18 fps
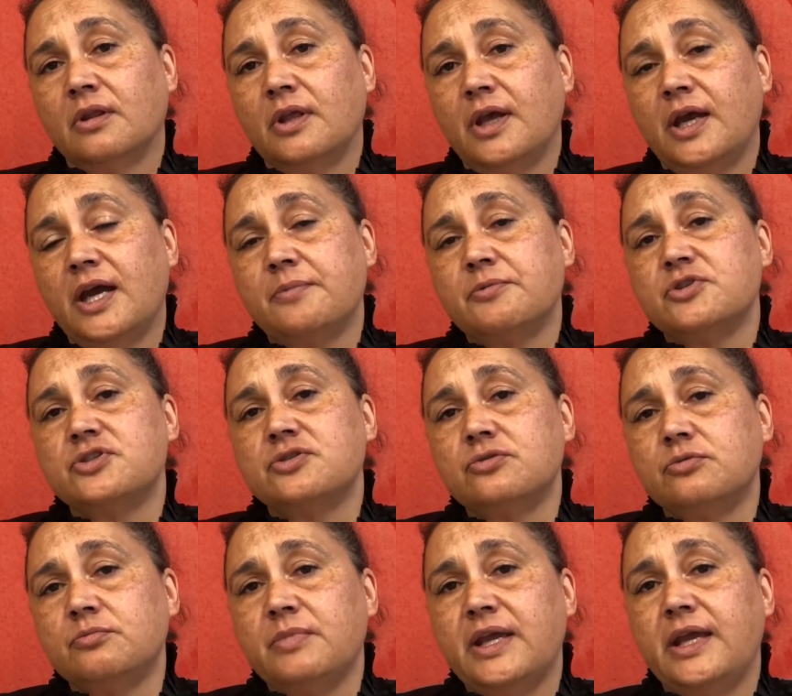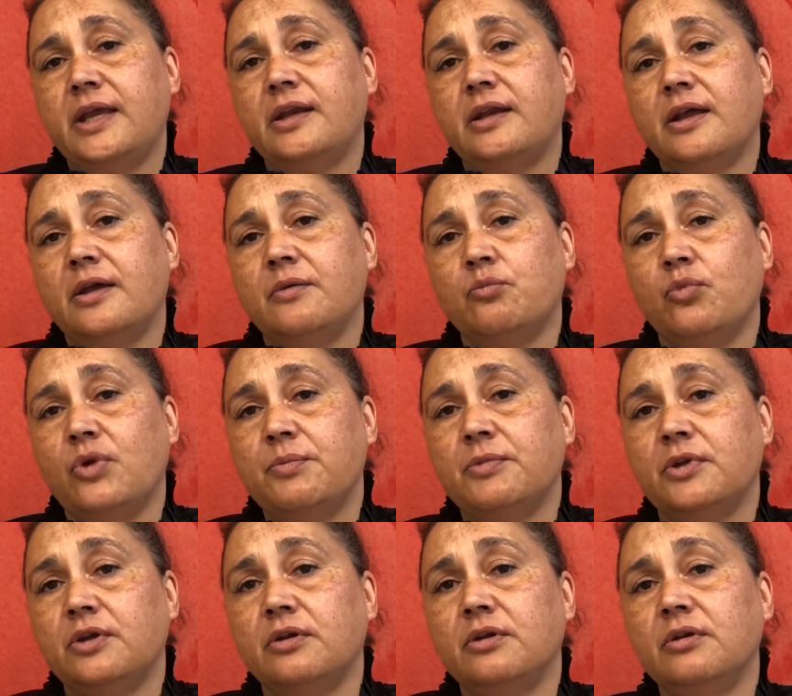Aboriginal men and
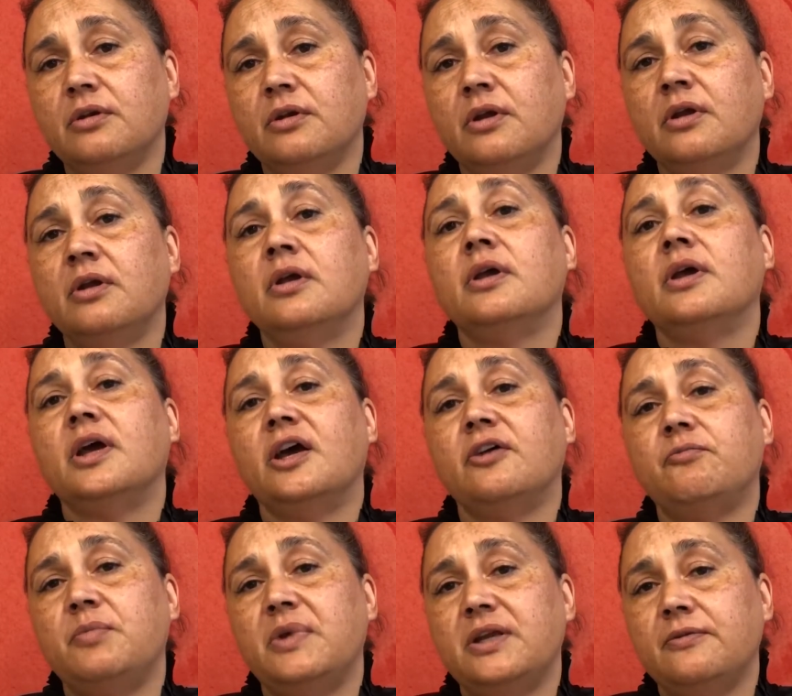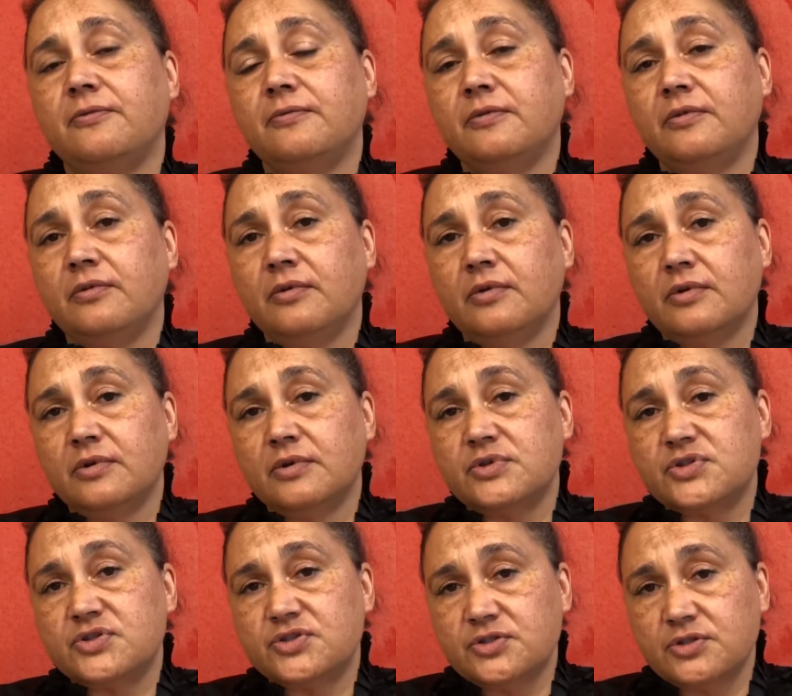women have been
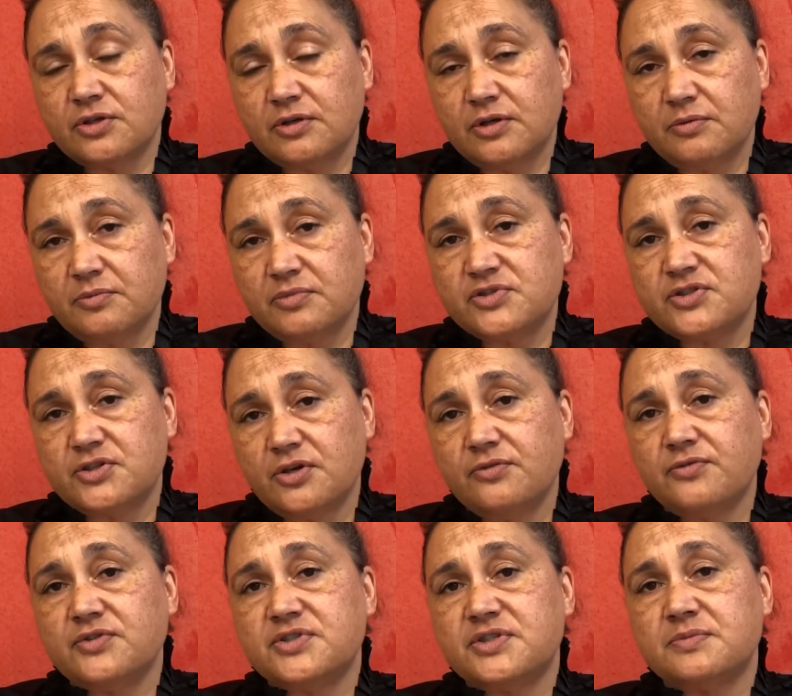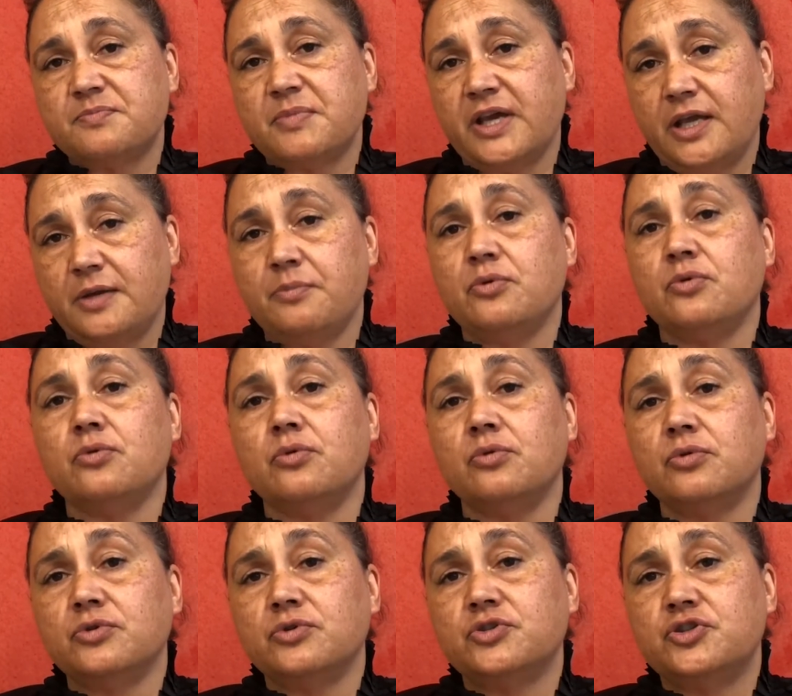service
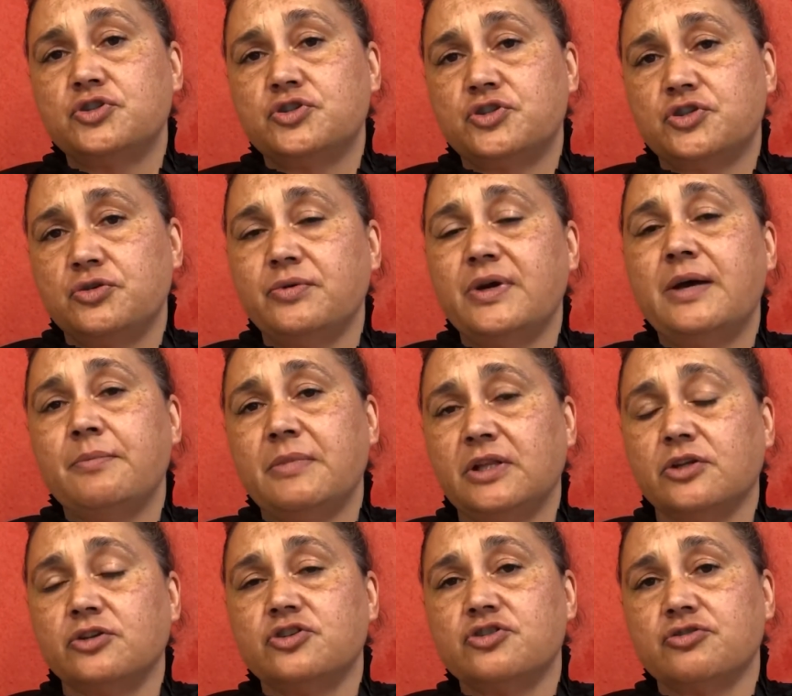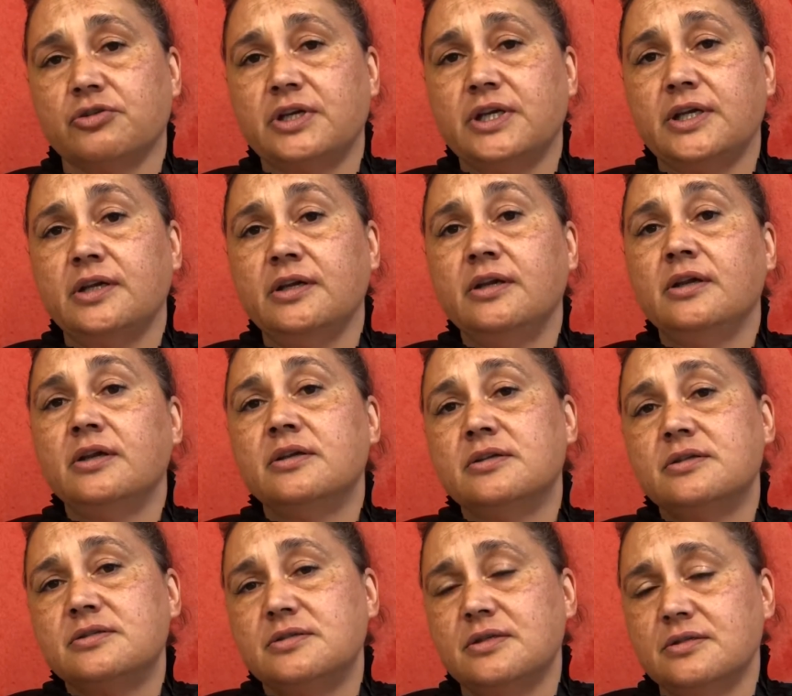people to our military
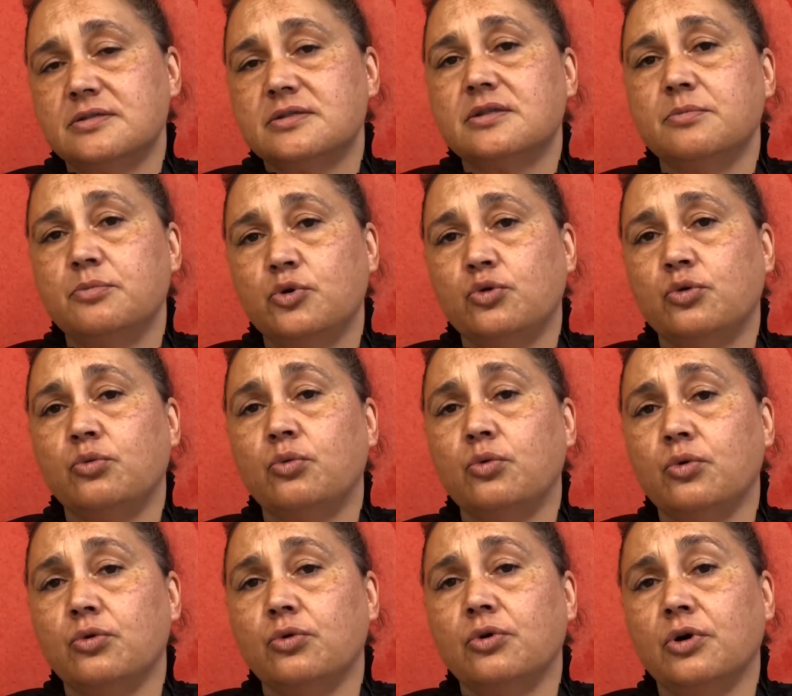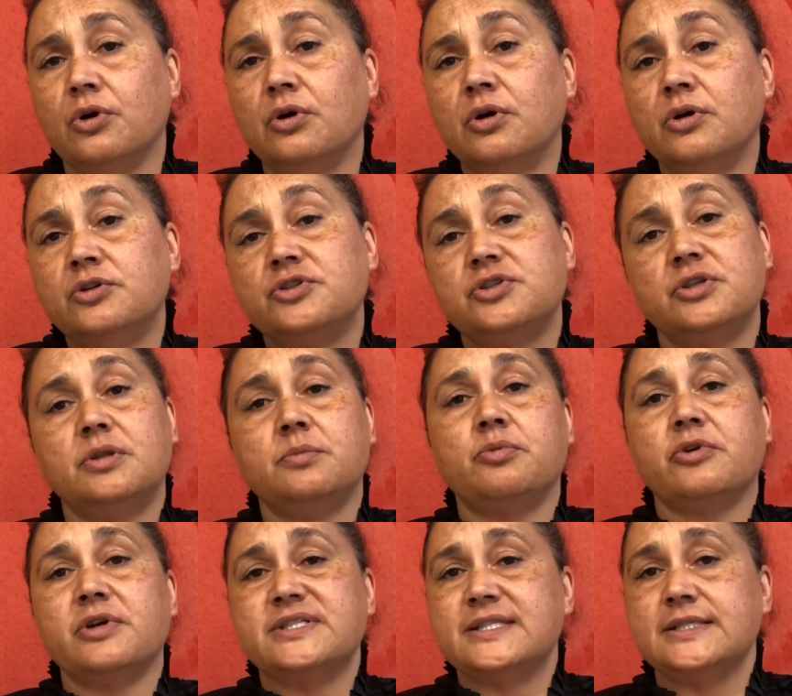since the Boer War to the
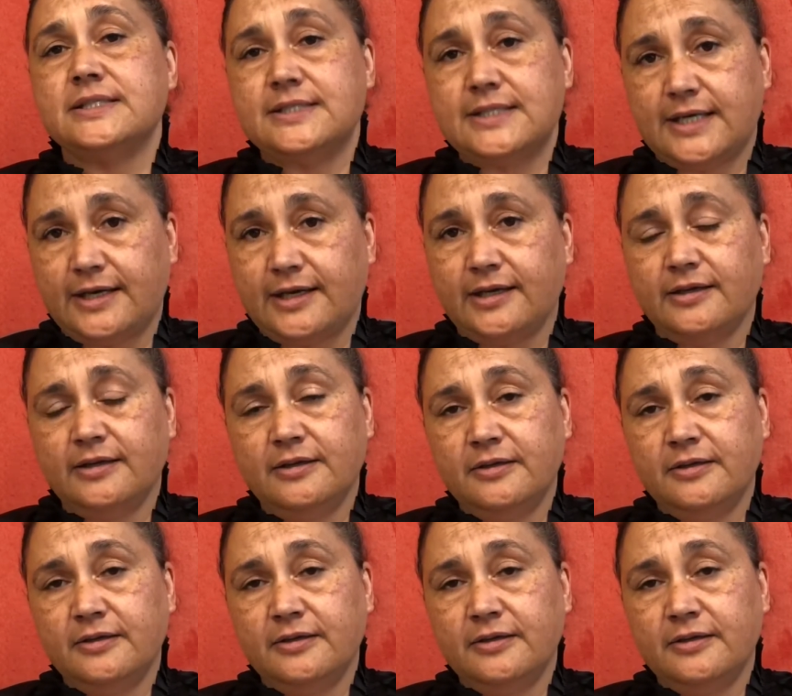present day.